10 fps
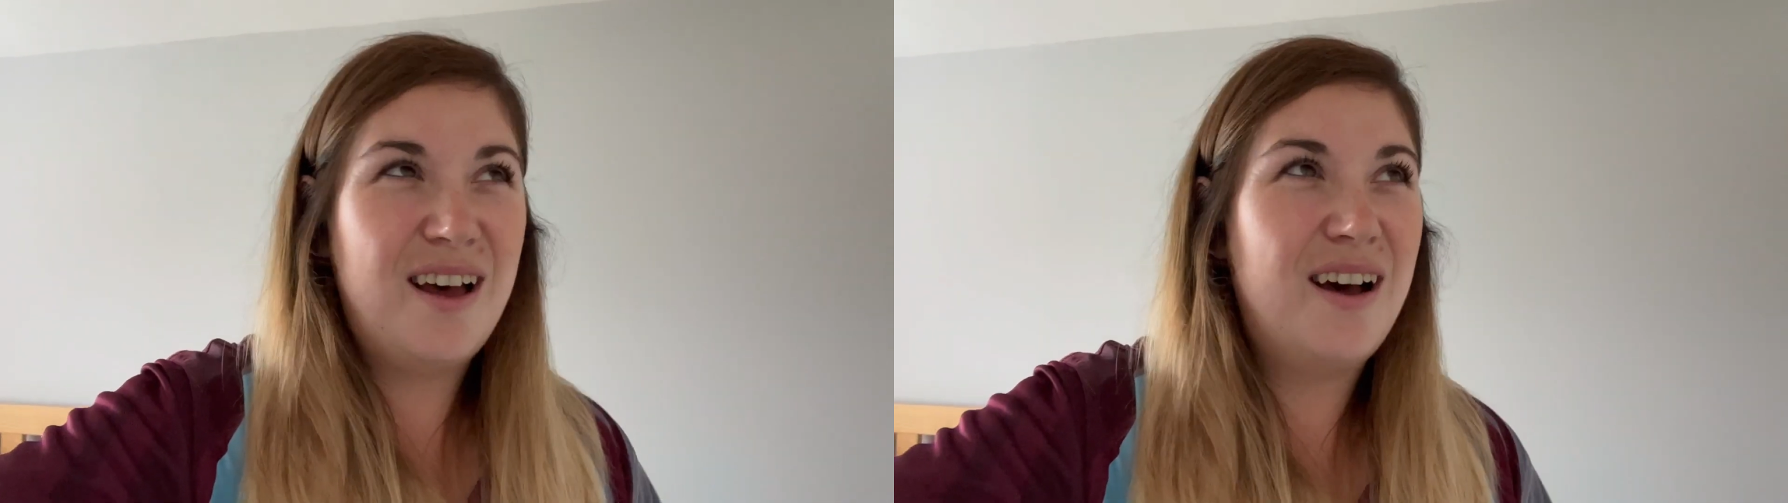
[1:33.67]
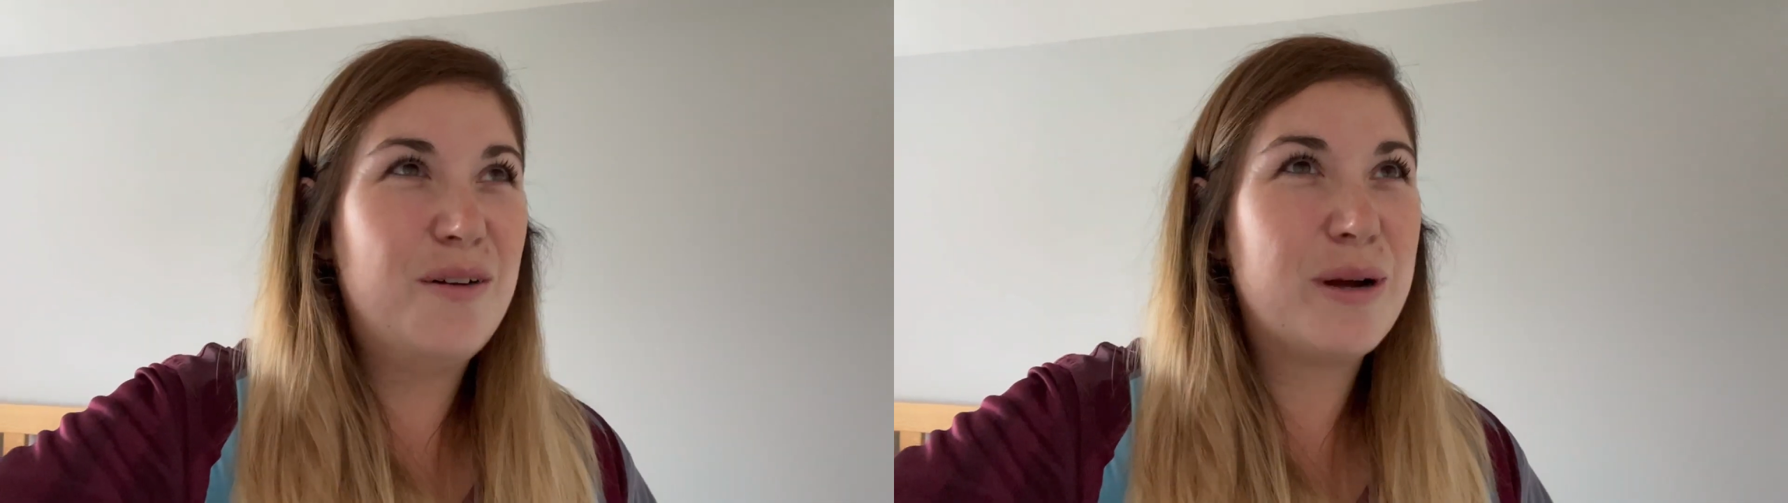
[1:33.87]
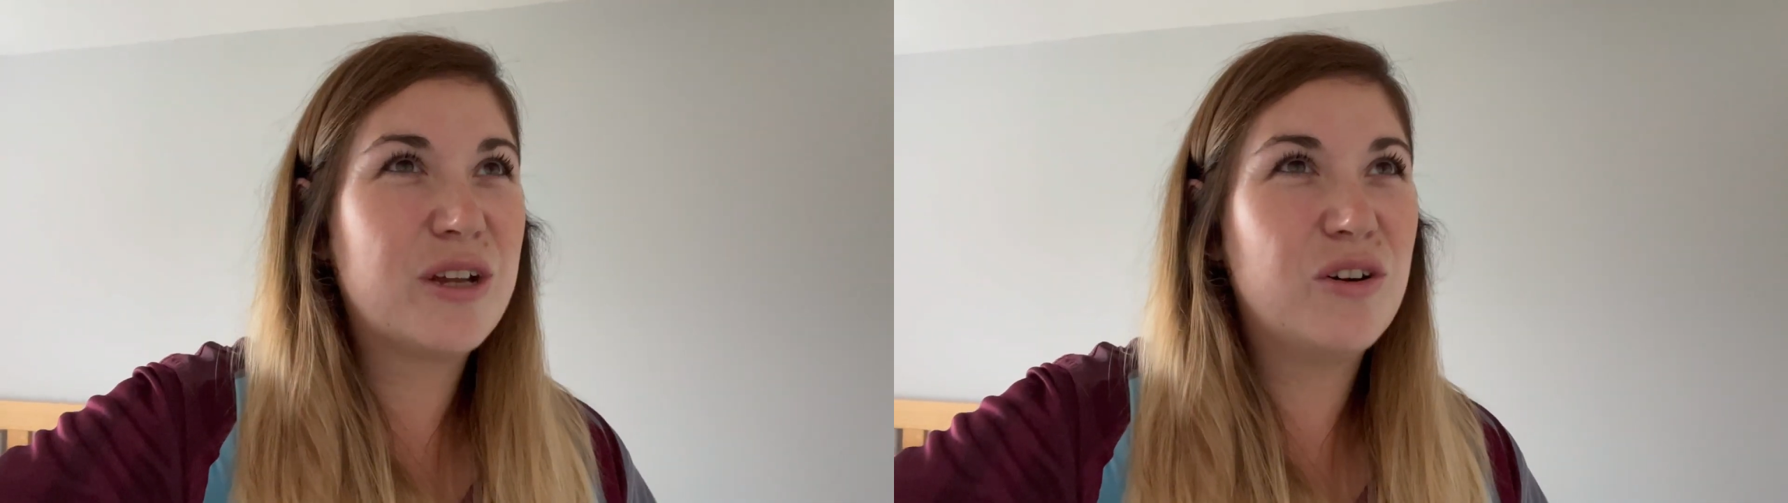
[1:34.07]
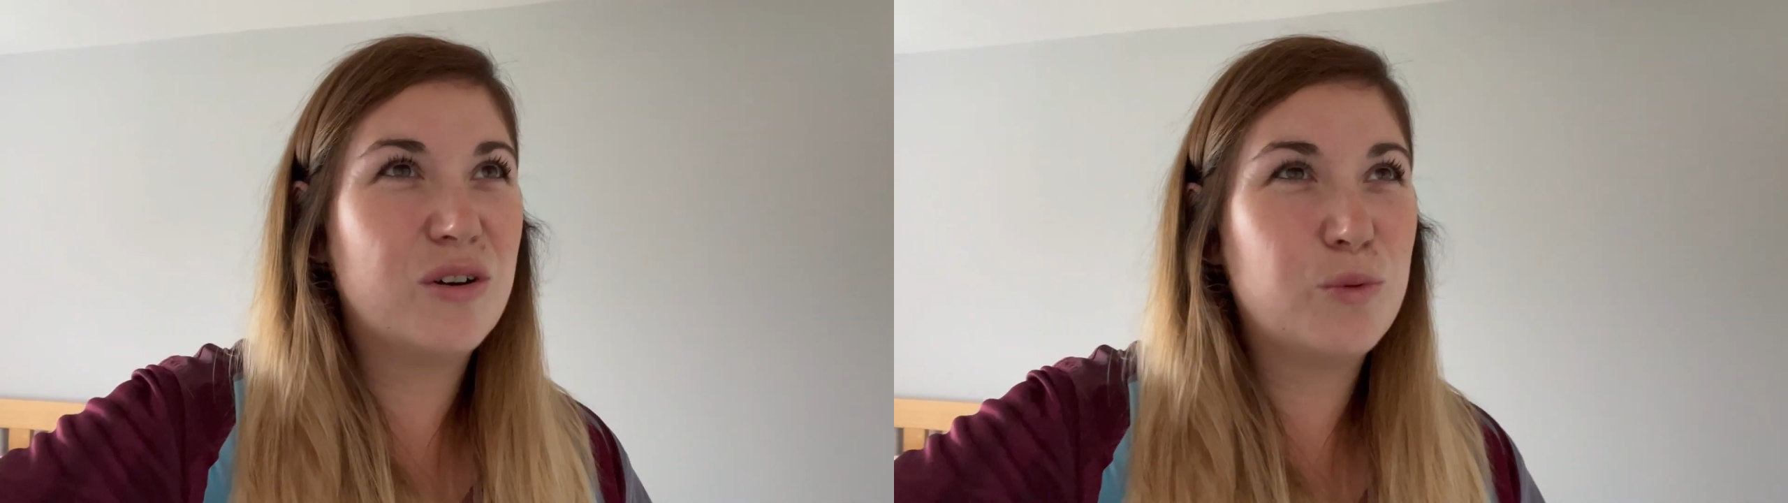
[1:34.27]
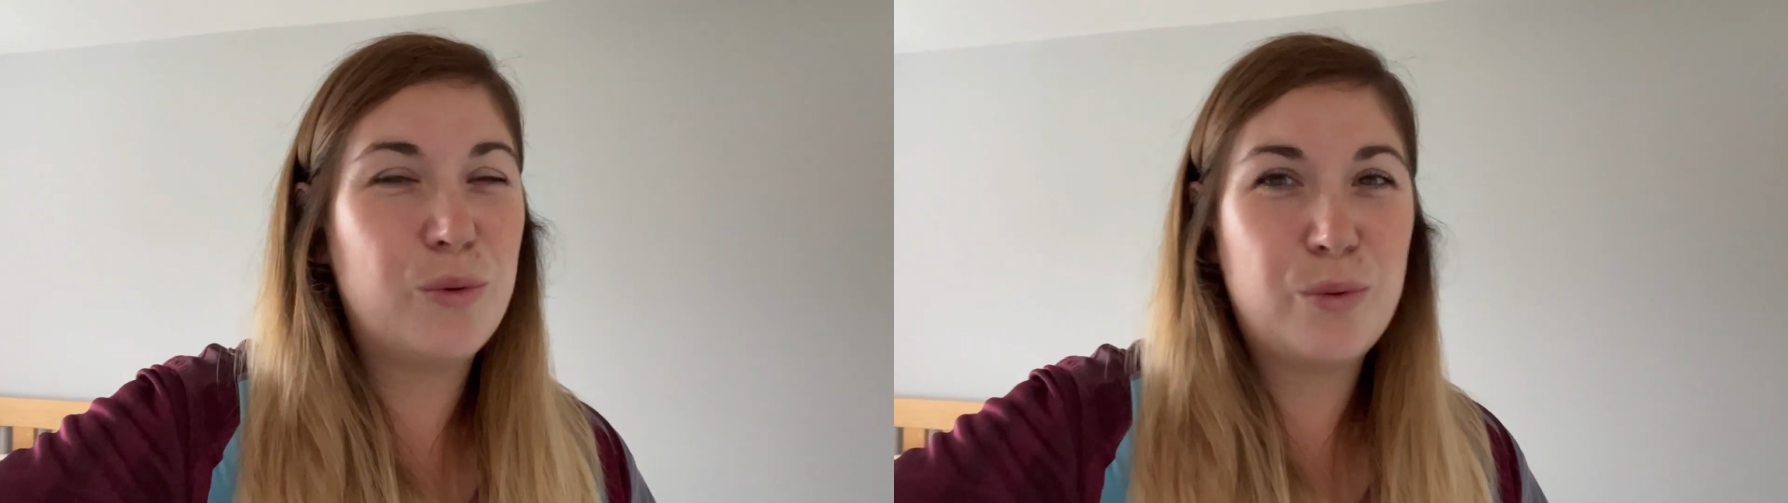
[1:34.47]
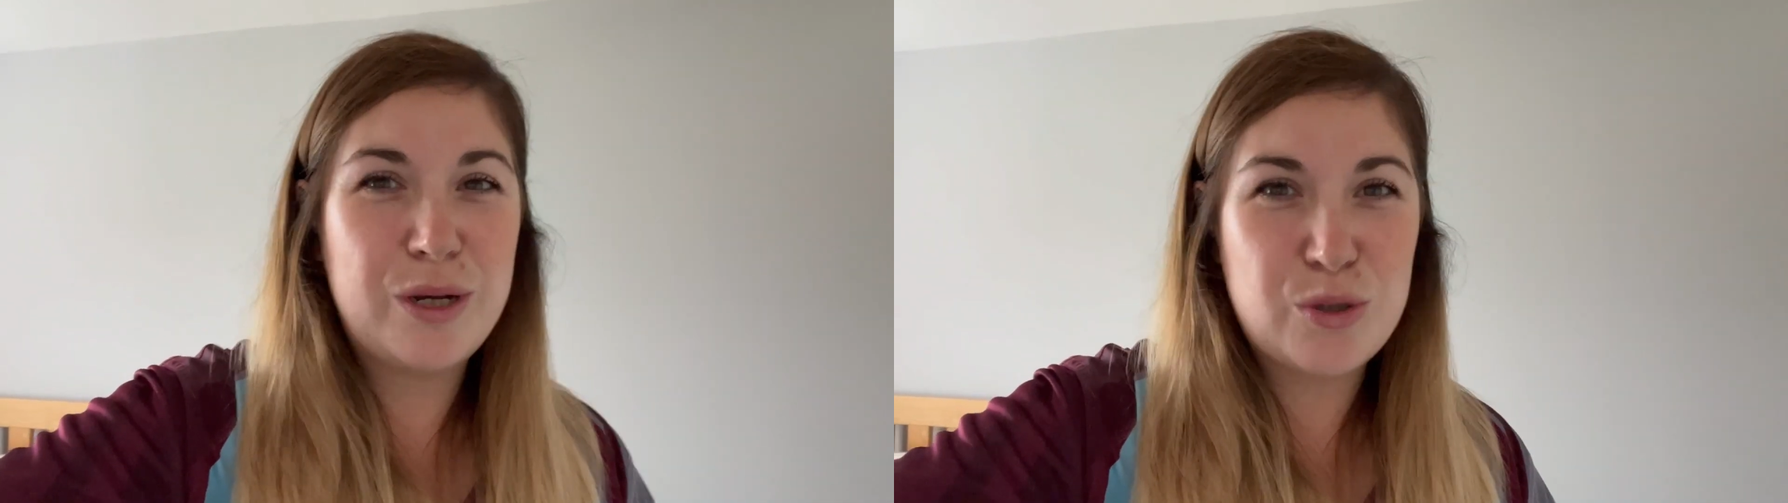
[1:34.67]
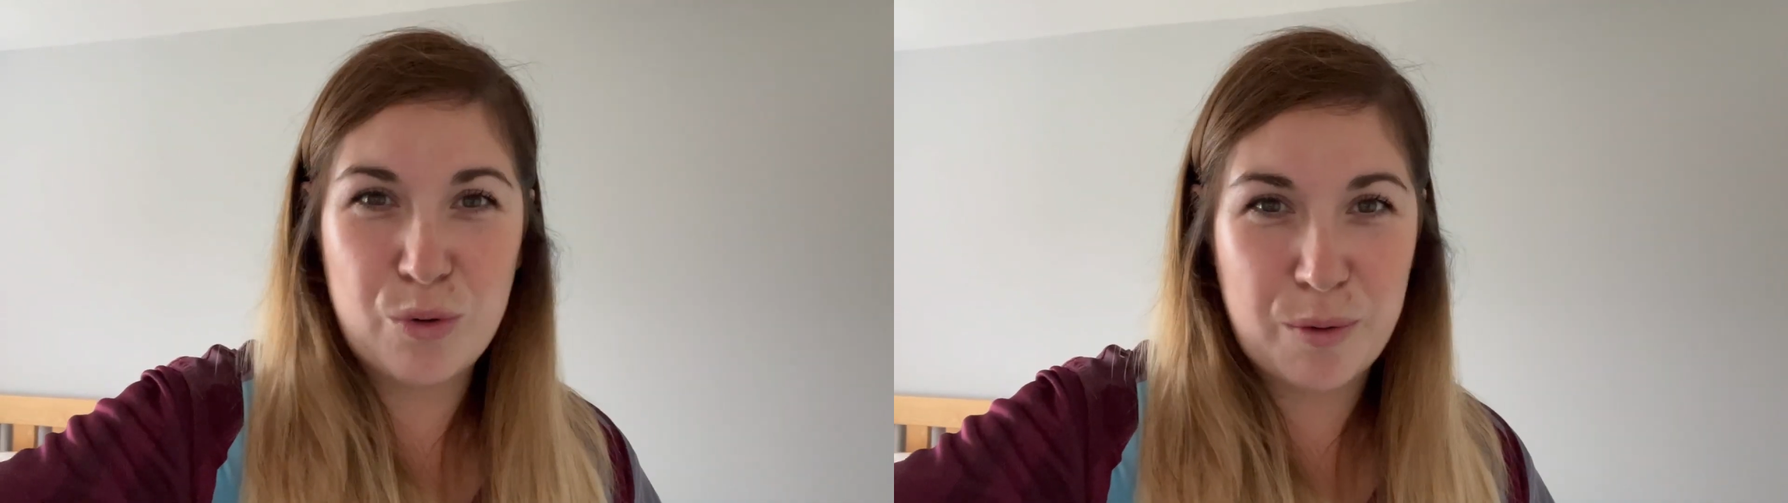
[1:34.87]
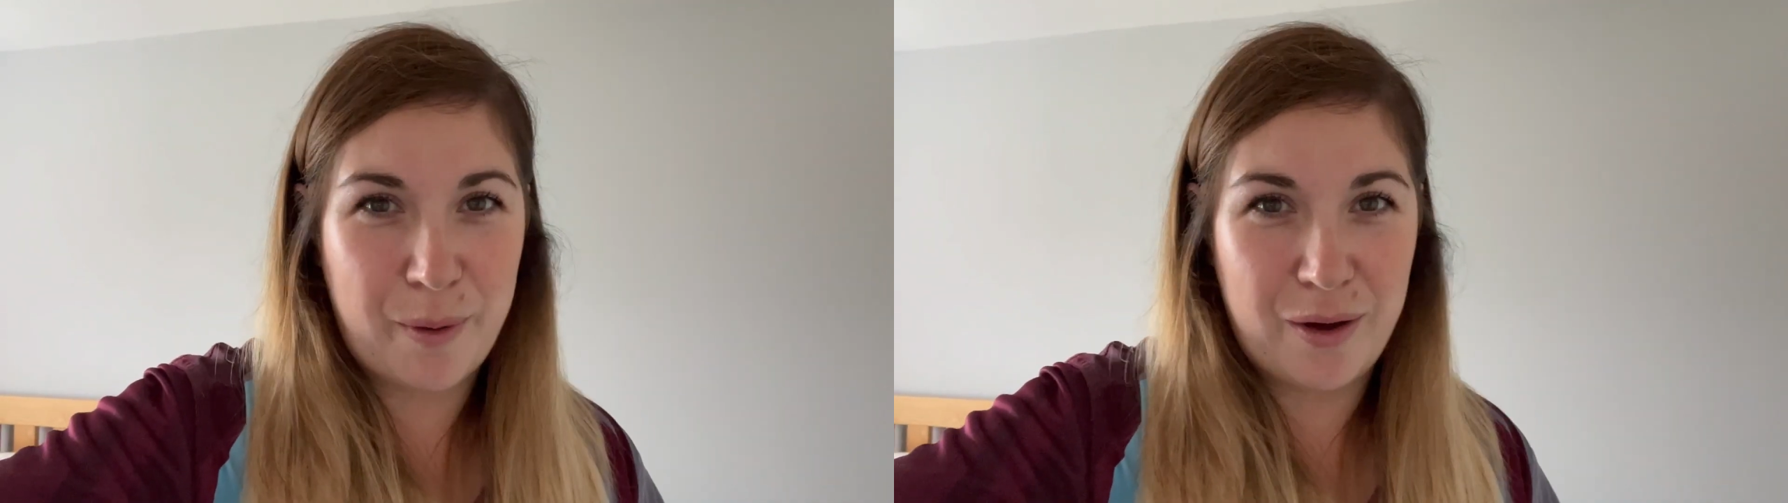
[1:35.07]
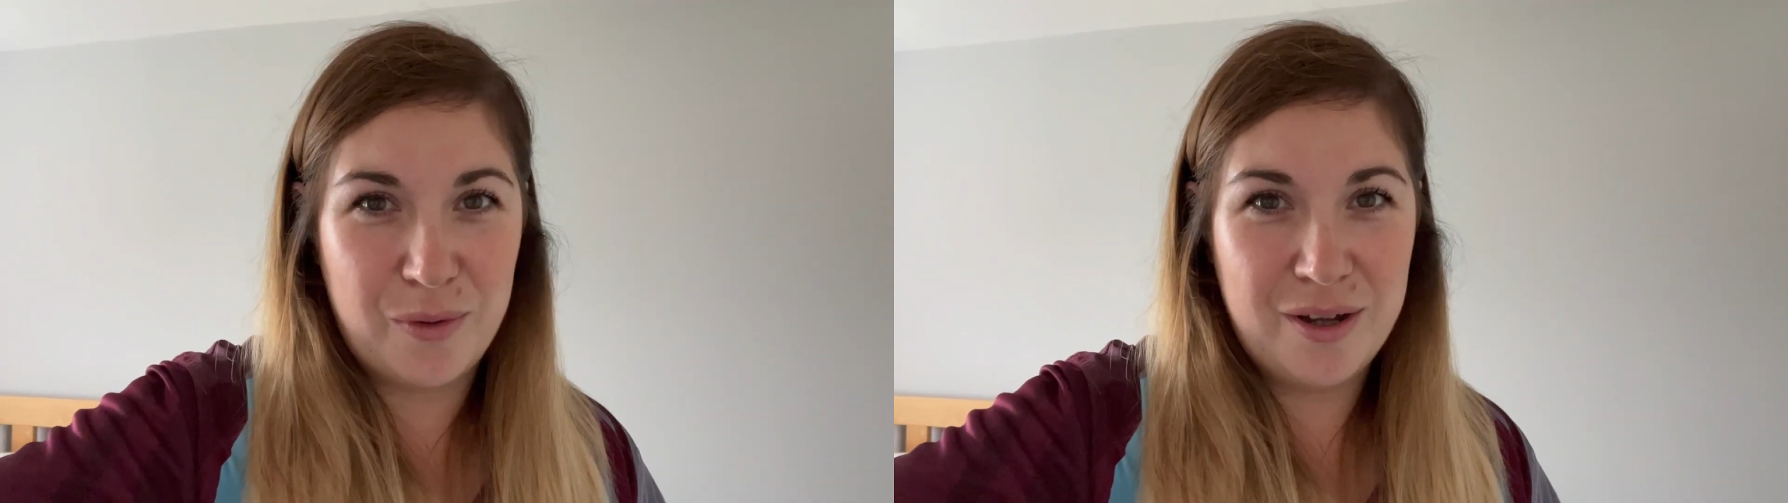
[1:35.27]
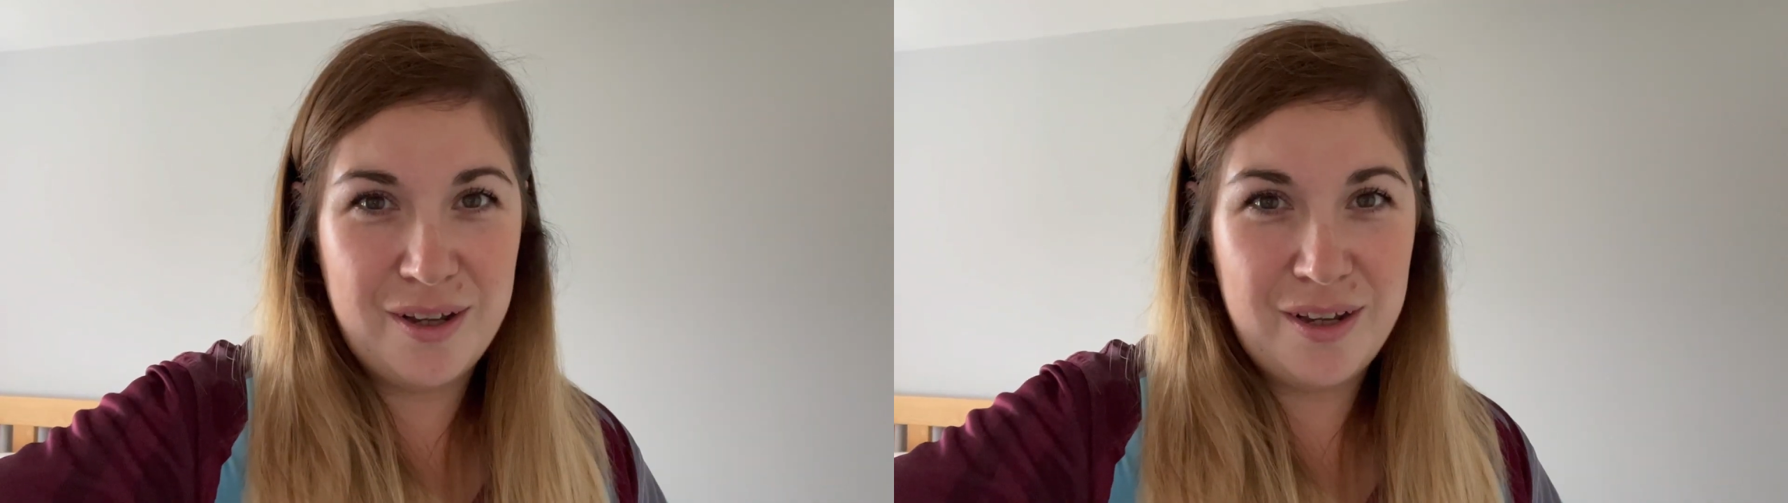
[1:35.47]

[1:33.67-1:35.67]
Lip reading: oh my God, what would we talk about?